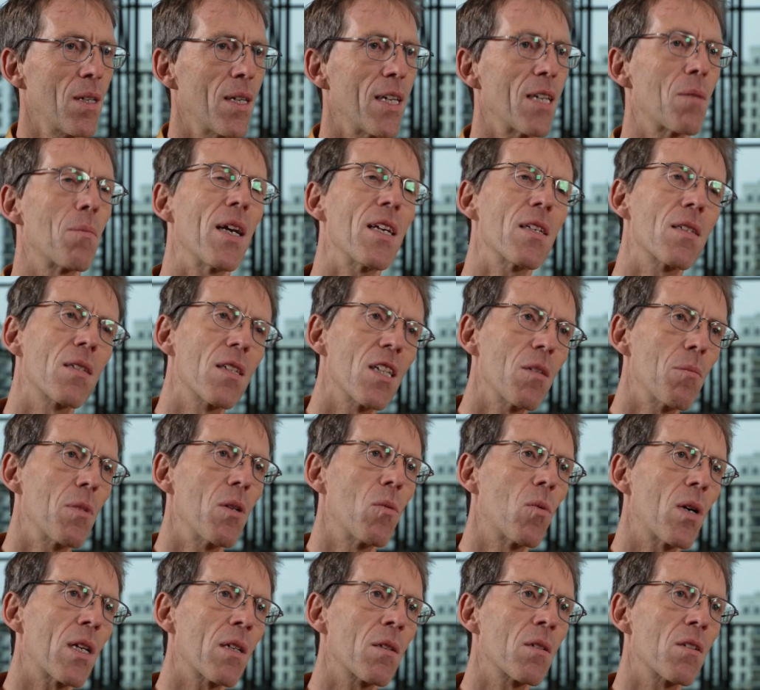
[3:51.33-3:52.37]
It may still be
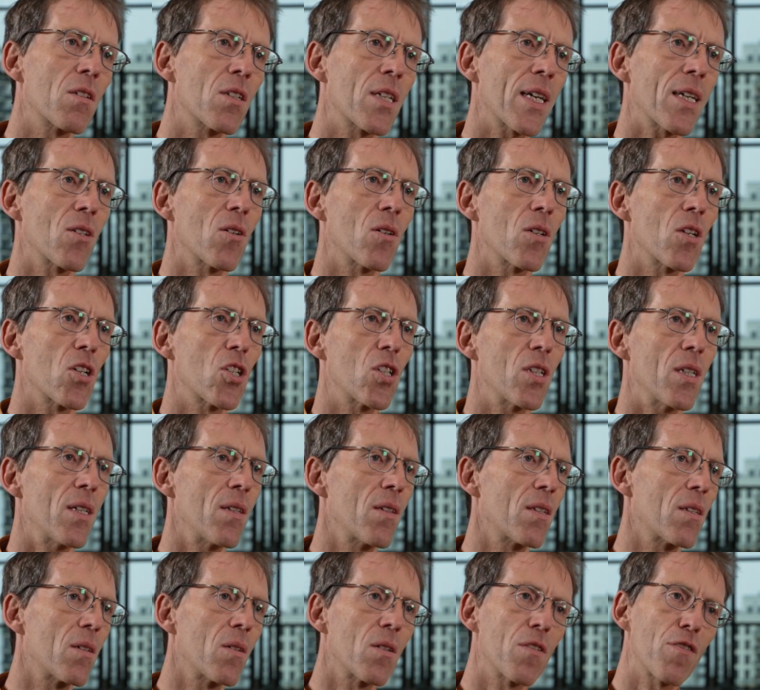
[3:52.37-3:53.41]
one technology
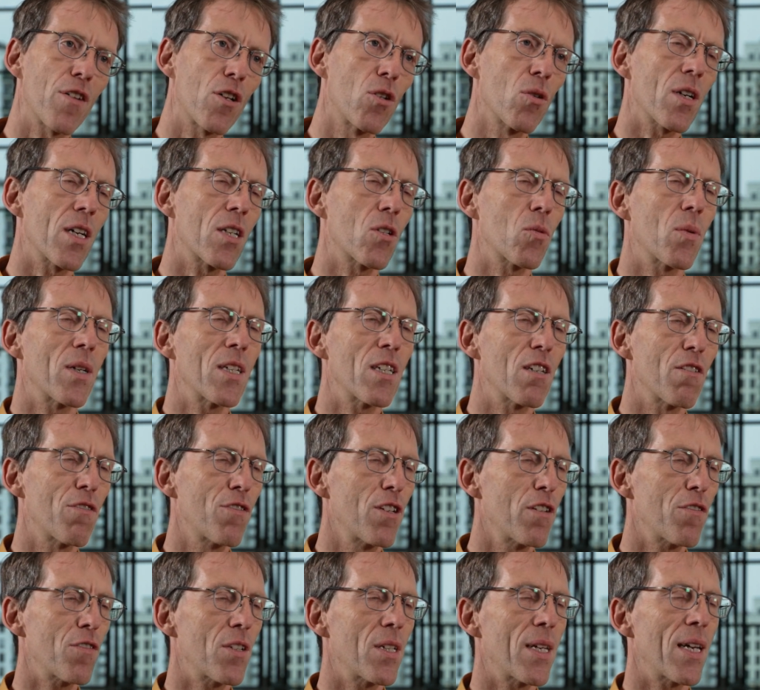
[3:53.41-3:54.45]
if I look at
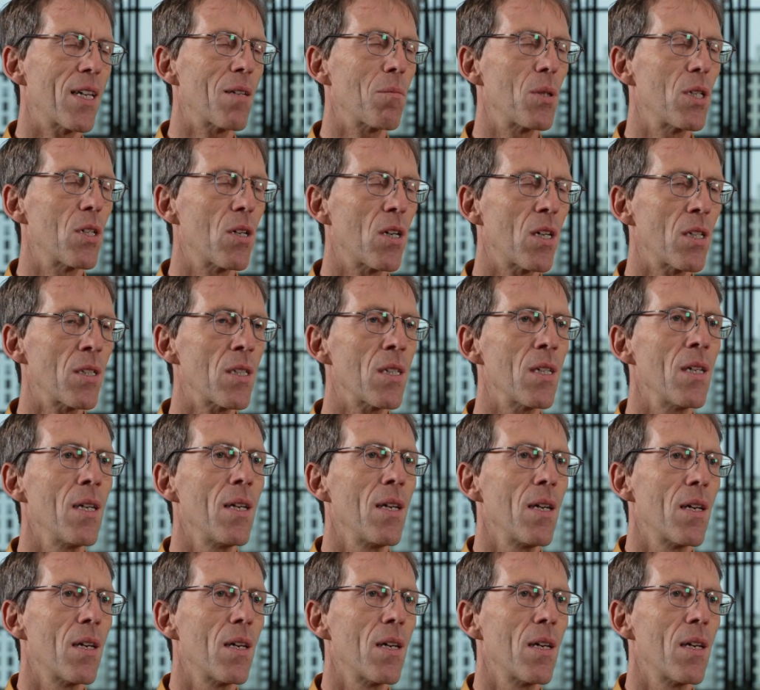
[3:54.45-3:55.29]
2050 and beyond,